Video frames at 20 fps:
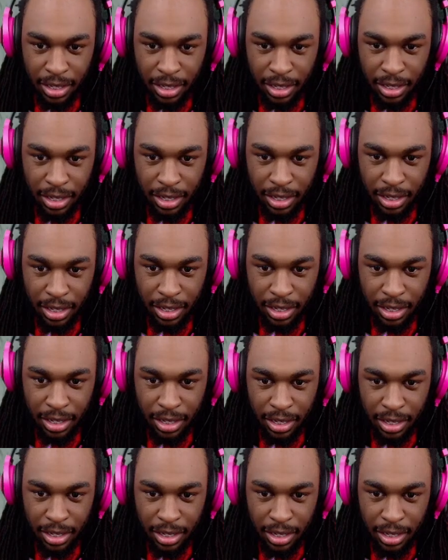Why is the
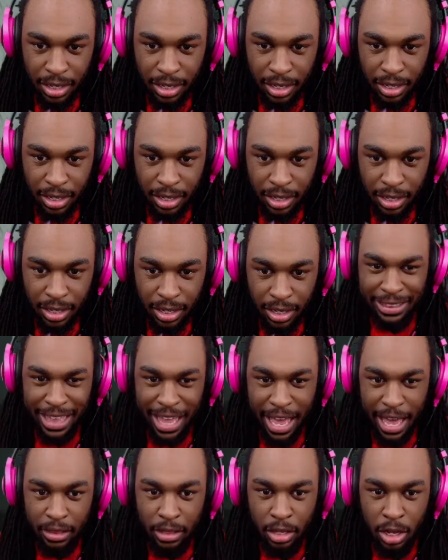music blaring like
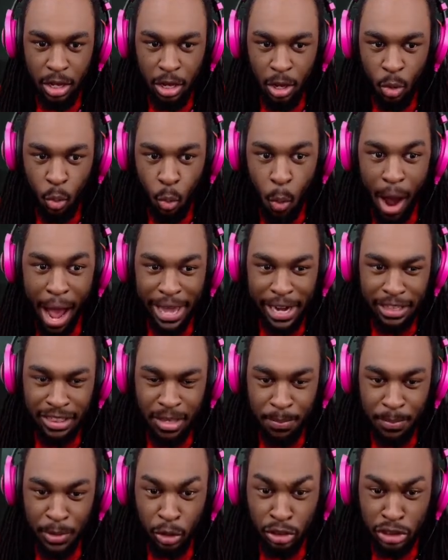that? Why did
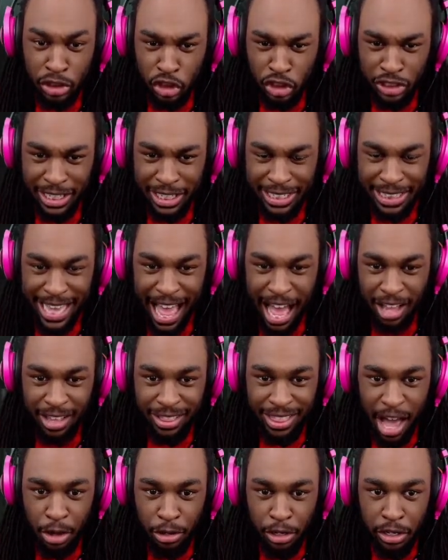the music just get
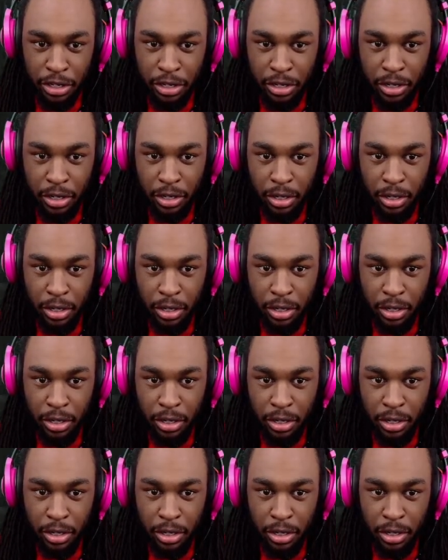louder?